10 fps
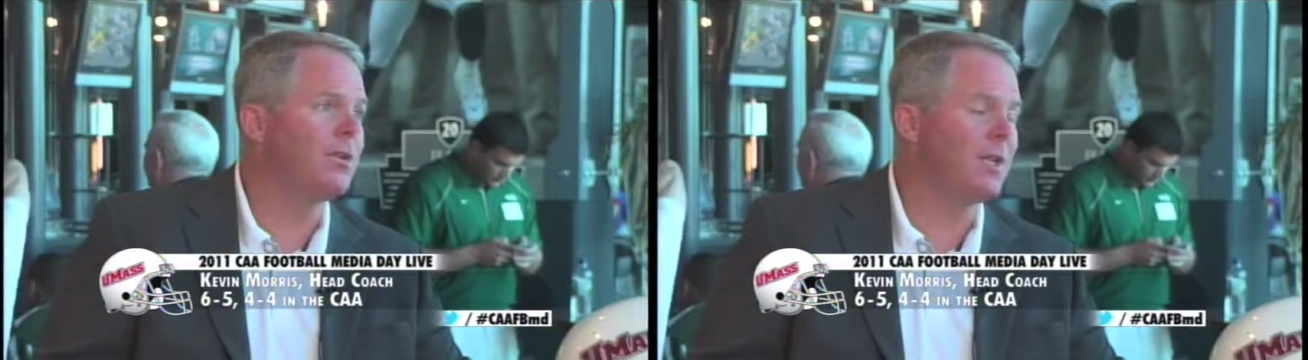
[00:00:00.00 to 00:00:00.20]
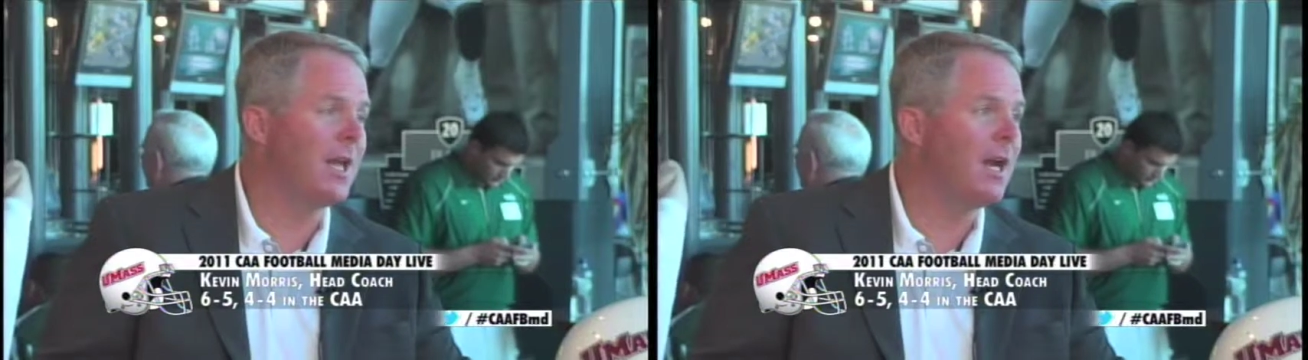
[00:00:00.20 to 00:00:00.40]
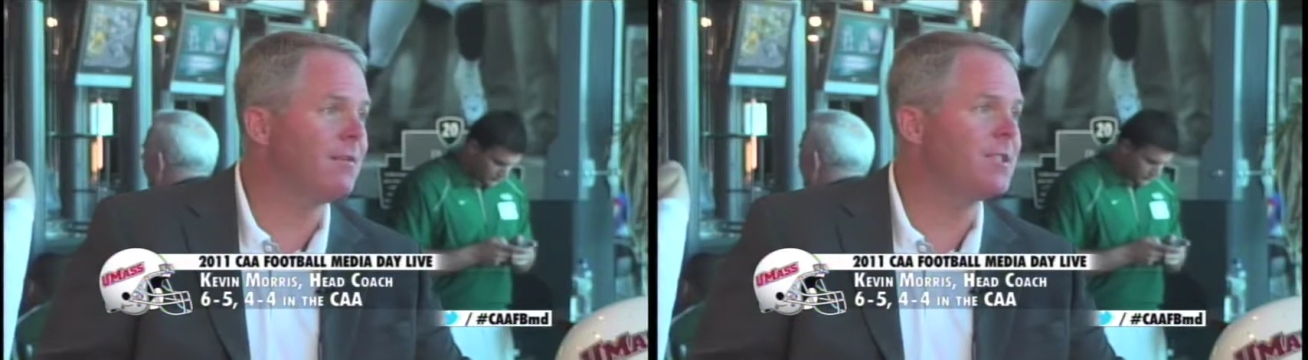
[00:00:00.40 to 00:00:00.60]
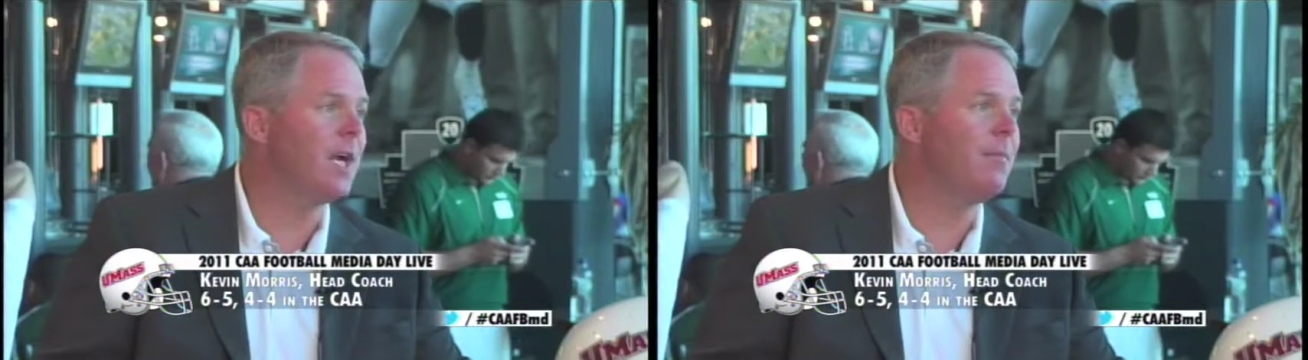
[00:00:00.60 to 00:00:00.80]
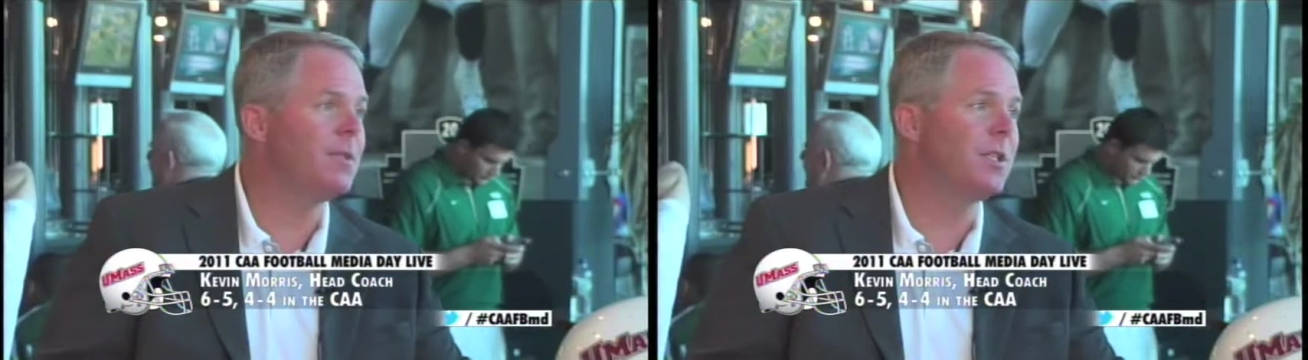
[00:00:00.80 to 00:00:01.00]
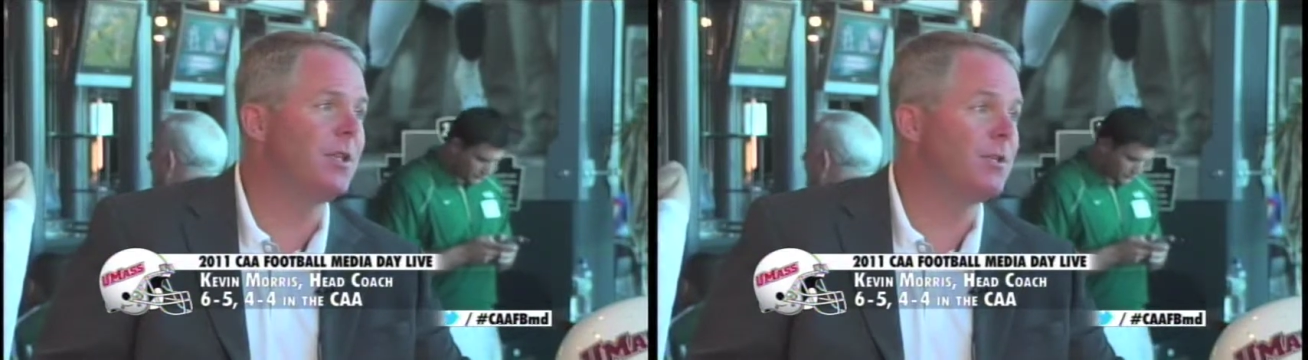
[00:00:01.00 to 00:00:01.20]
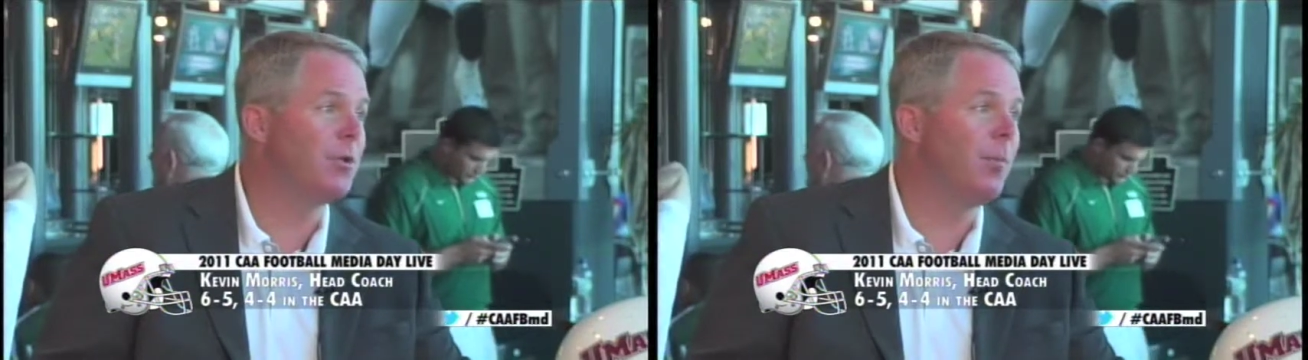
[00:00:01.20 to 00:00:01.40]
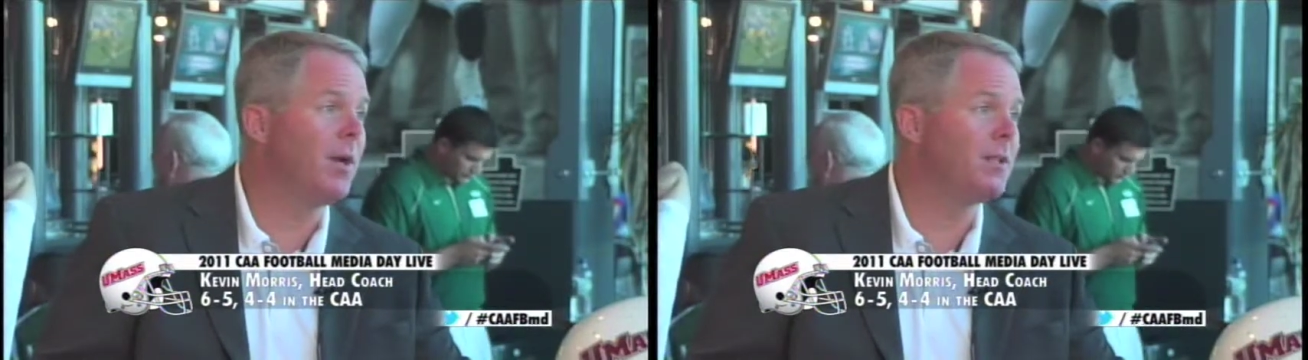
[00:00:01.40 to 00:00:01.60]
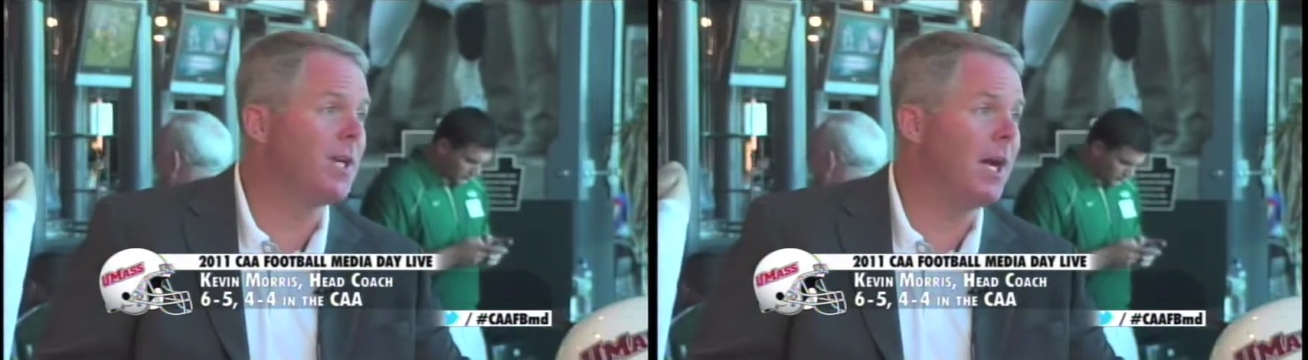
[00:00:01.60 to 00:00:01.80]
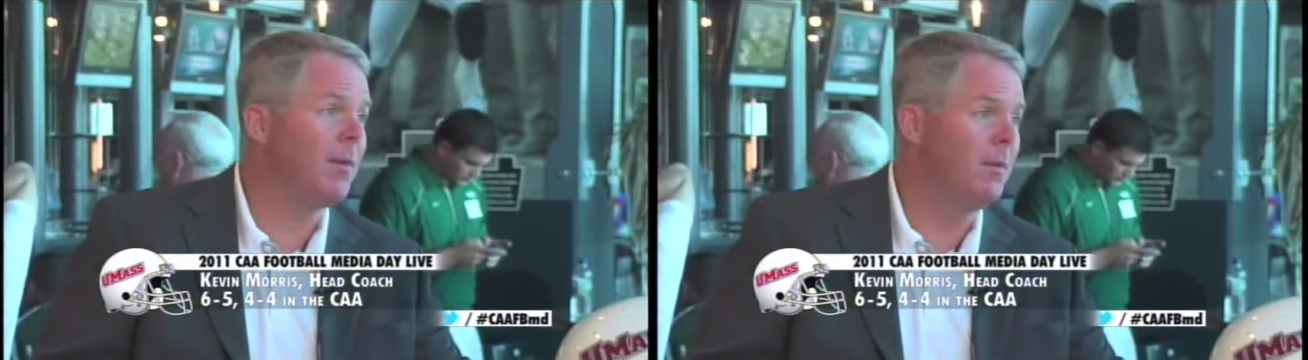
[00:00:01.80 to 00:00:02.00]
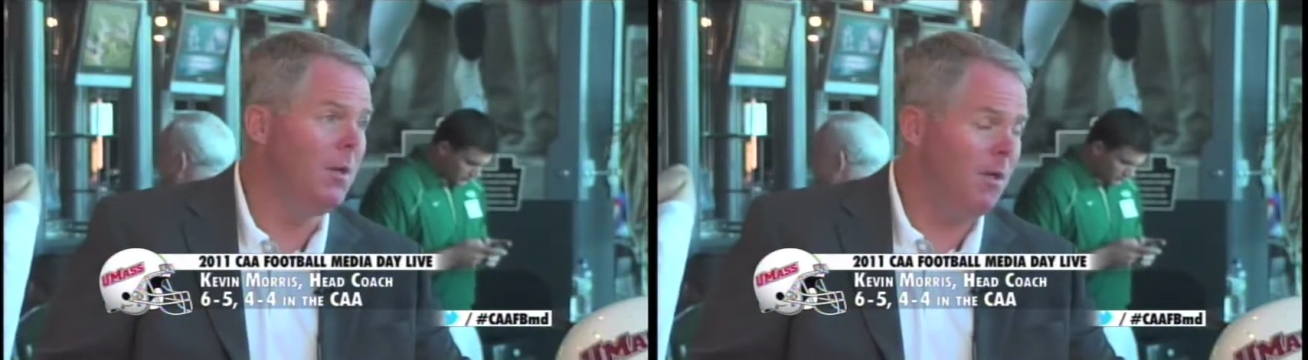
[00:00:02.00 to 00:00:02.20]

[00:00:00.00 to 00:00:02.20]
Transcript: There's a lot of excitement. There's no better time,